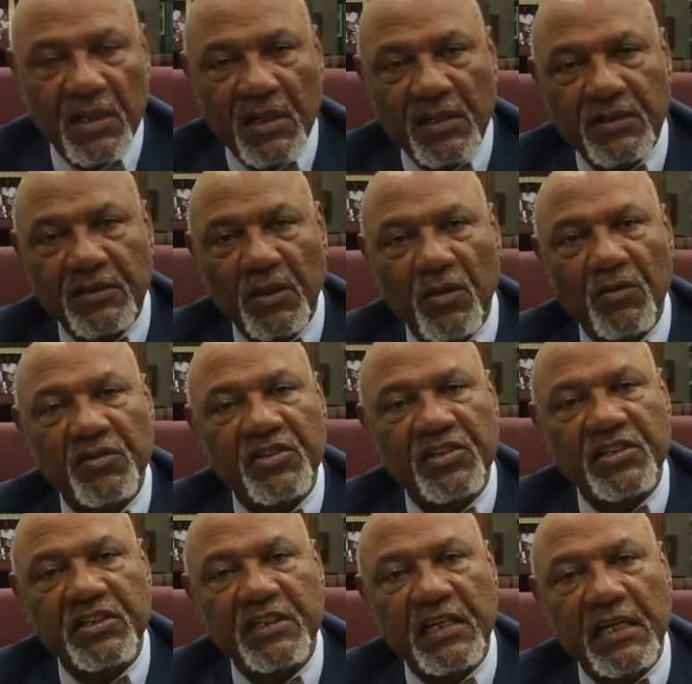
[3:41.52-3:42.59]
So
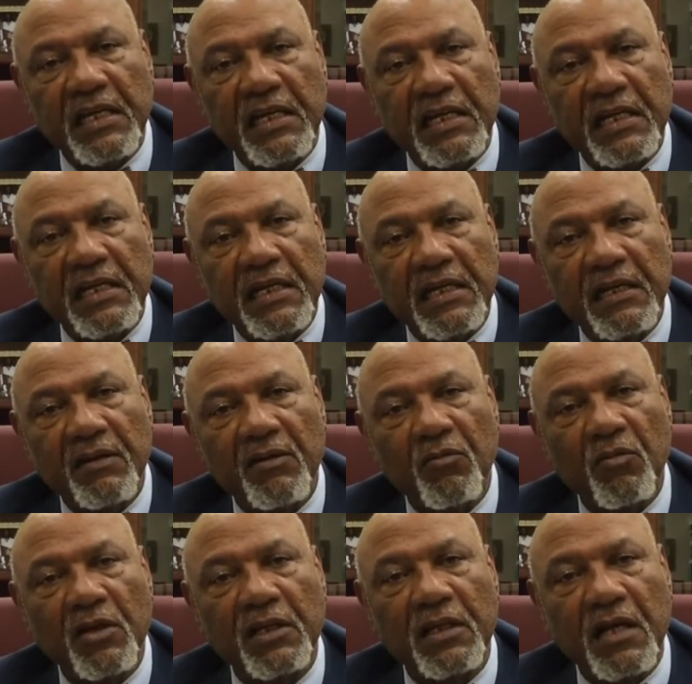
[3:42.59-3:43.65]
she
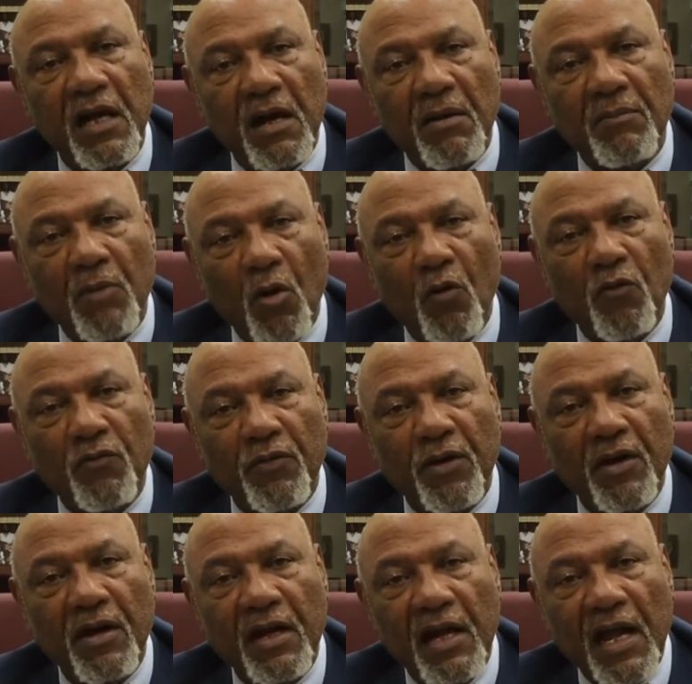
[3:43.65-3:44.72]
would come
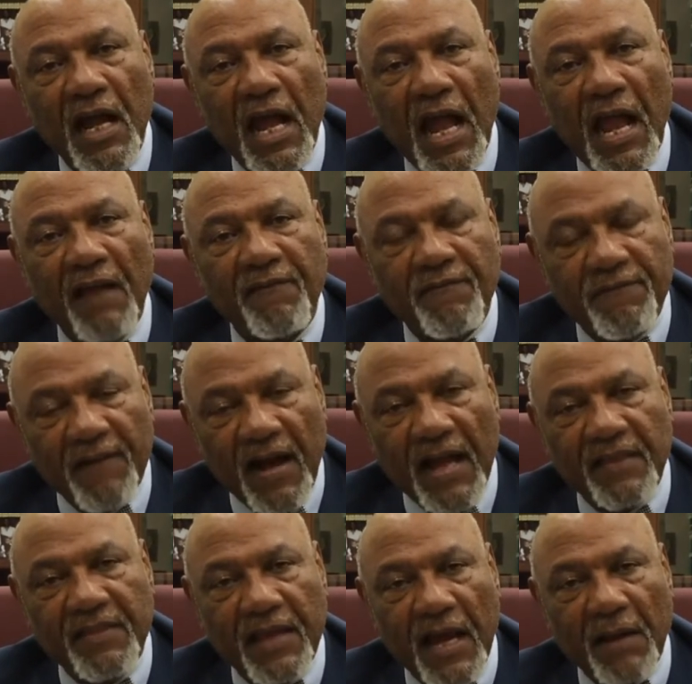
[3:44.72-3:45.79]
over and
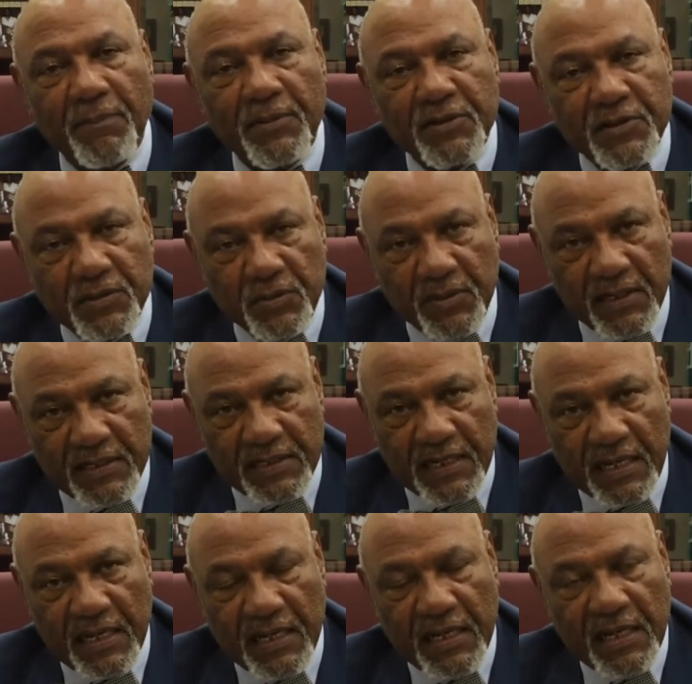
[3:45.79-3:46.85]
find the
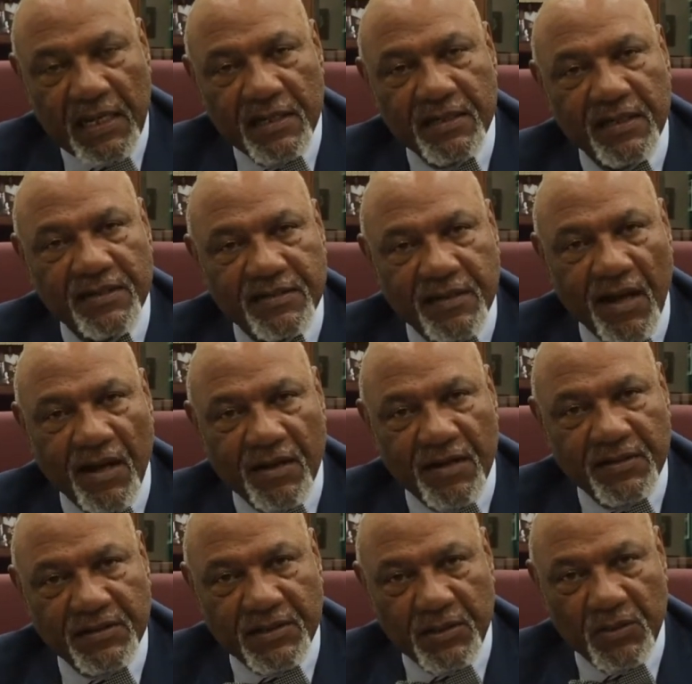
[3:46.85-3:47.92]
opportunity to start
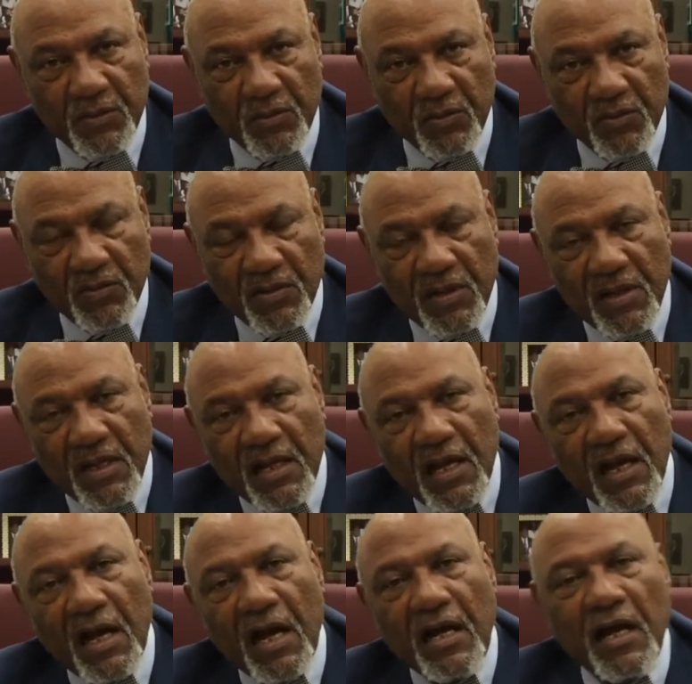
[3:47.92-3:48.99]
a school.
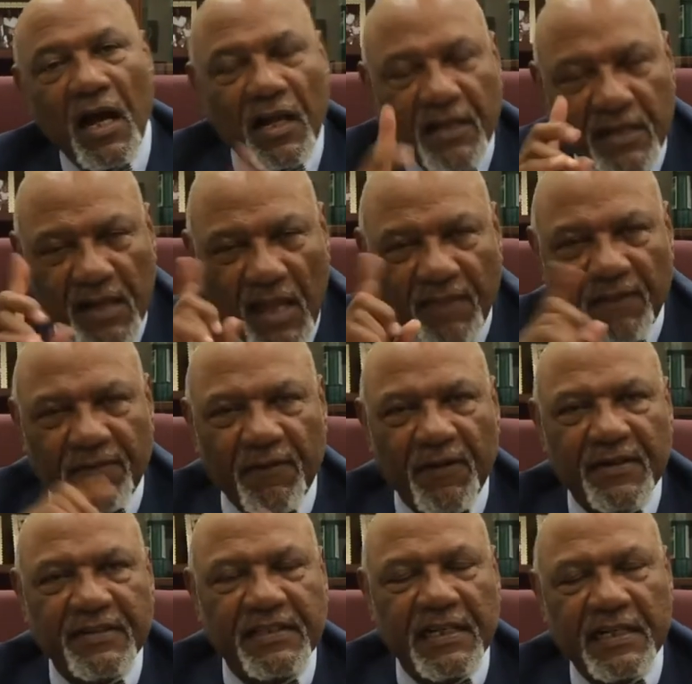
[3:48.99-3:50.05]
Another
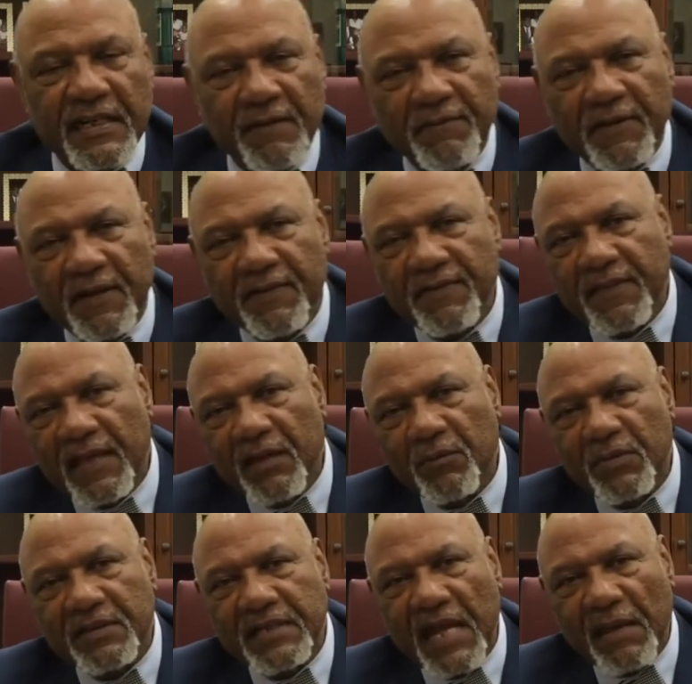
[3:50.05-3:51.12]
very significant thing
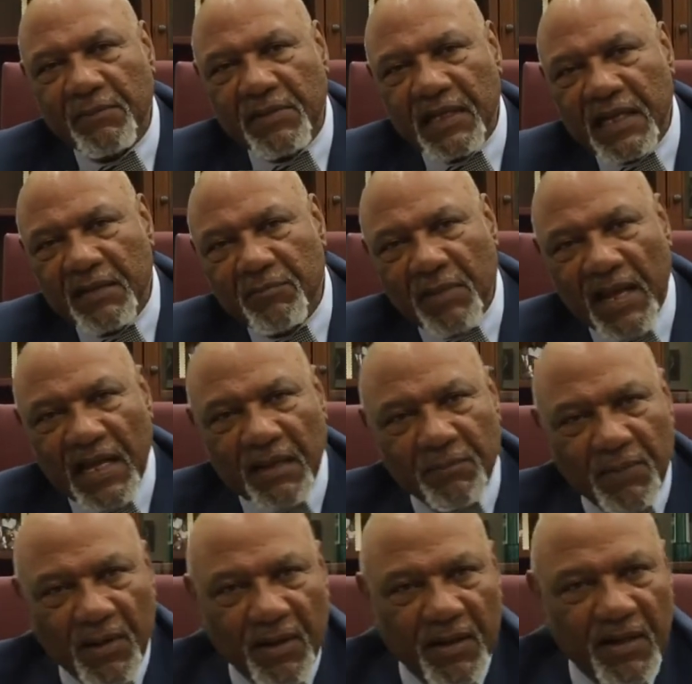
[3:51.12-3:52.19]
was happening in black
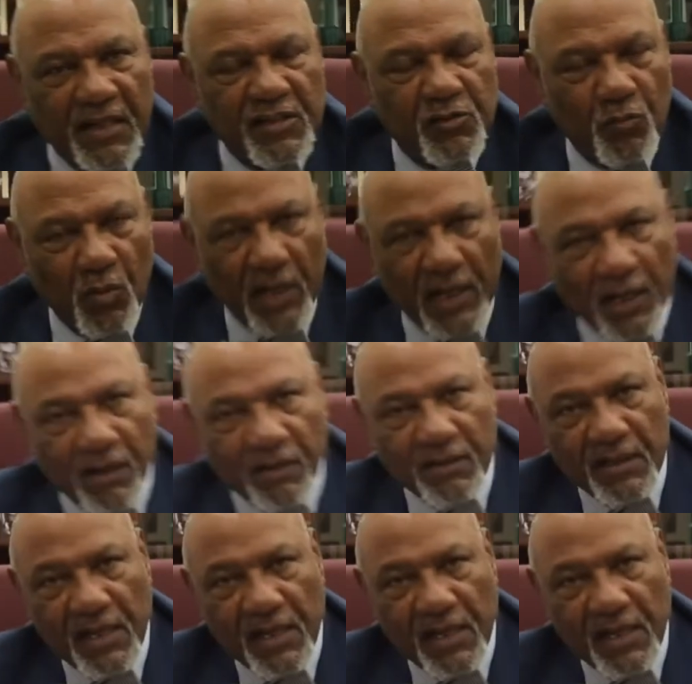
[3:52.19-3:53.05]
America as well,